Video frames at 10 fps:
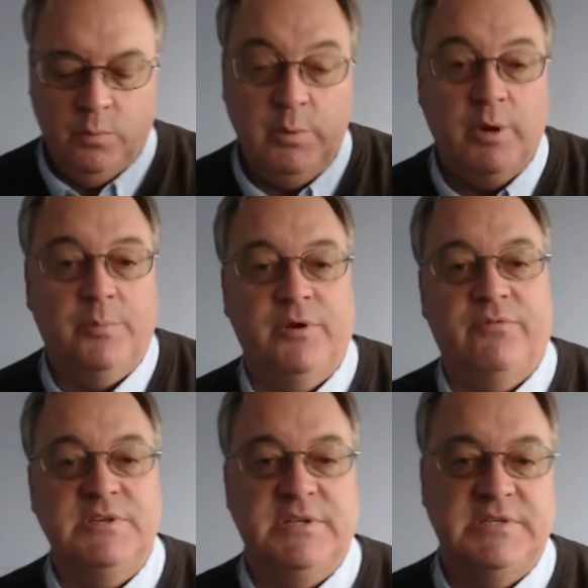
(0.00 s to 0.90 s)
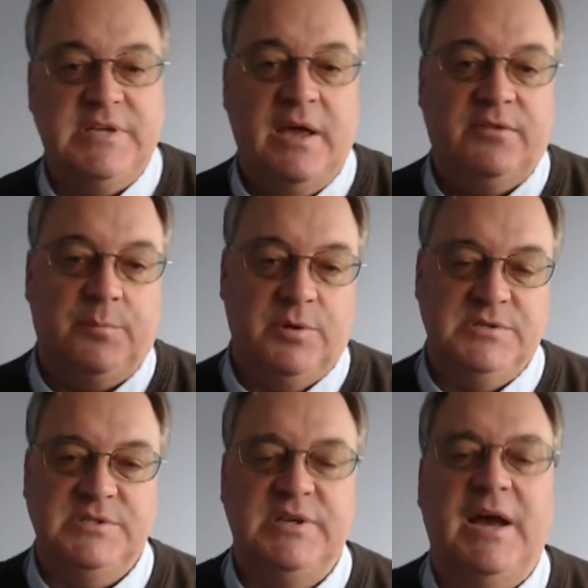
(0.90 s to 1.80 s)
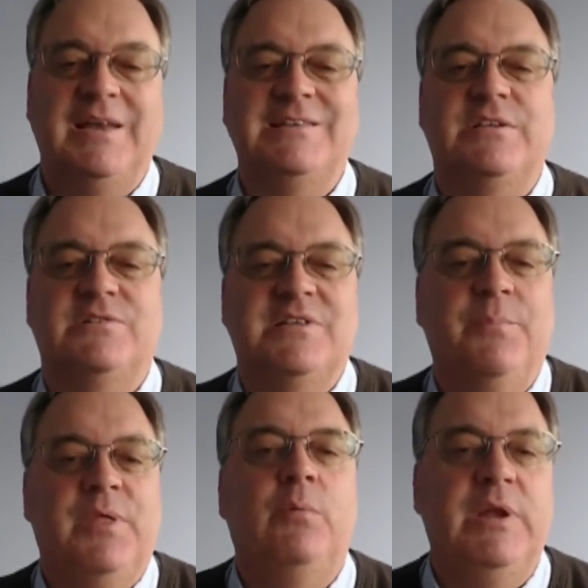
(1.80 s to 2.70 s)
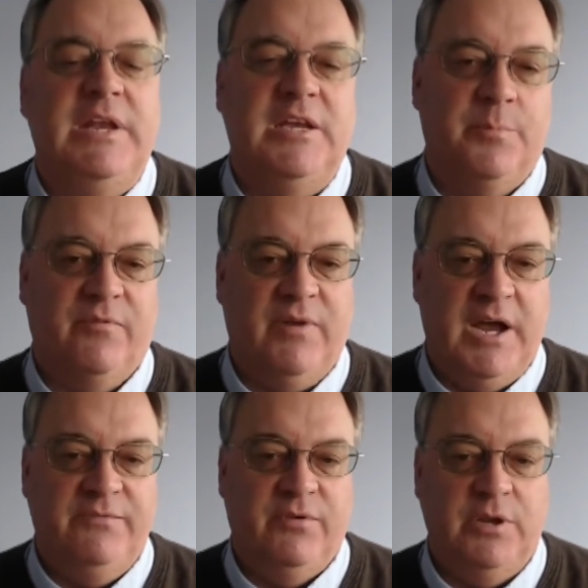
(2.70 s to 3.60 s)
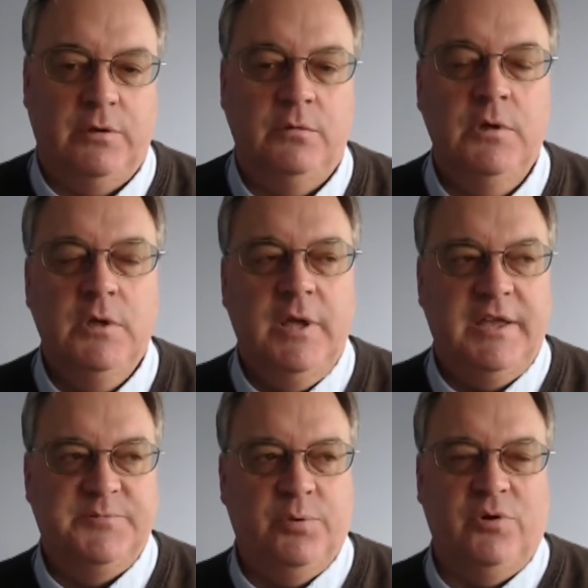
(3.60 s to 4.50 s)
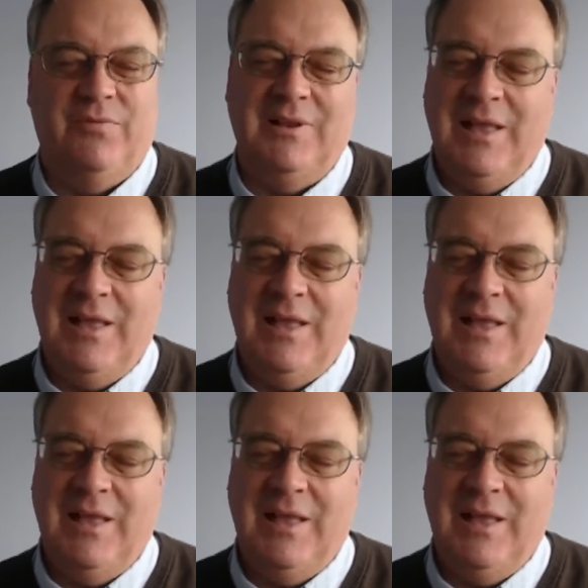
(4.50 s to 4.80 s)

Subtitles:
we want to put a freeze on this account. The person's died. Is there something we need to provide for you as proof? A